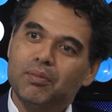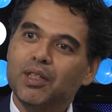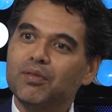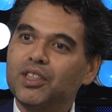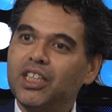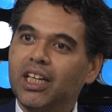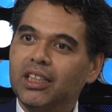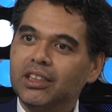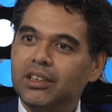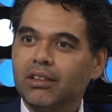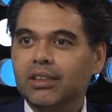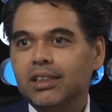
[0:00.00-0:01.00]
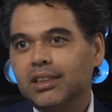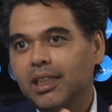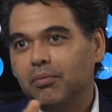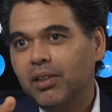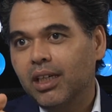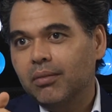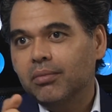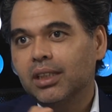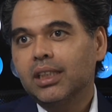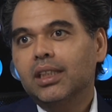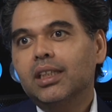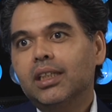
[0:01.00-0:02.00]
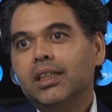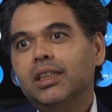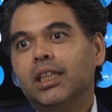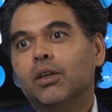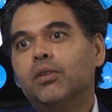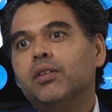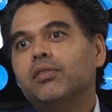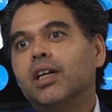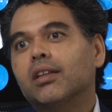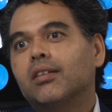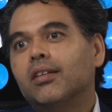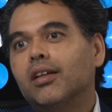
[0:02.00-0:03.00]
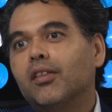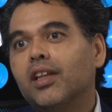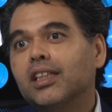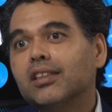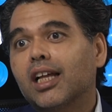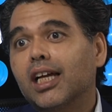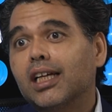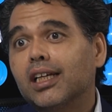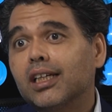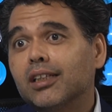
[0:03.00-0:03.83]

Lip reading: bit of a challenge, though at the same time, you know, we've got things like